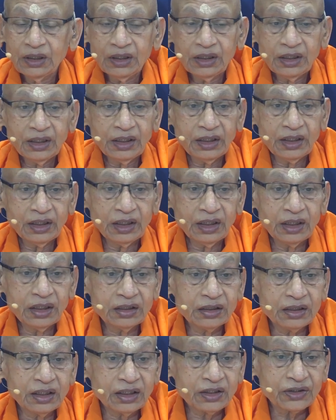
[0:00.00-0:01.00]
has
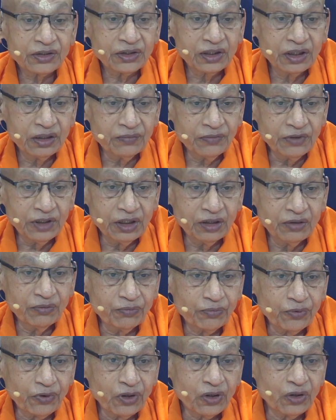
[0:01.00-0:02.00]
an extremely
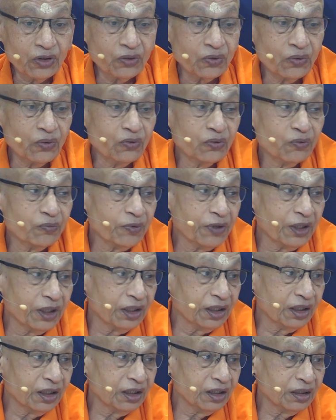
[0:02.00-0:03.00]
important role to
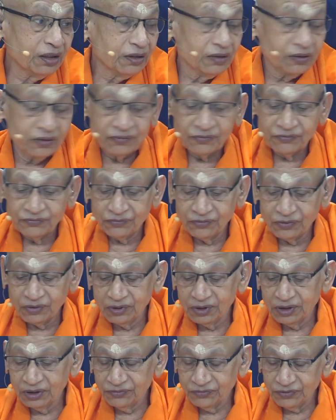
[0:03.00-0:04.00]
play
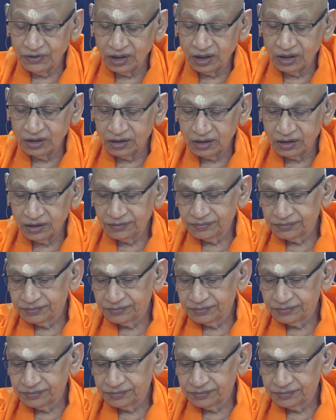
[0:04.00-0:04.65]
for in Vedanta.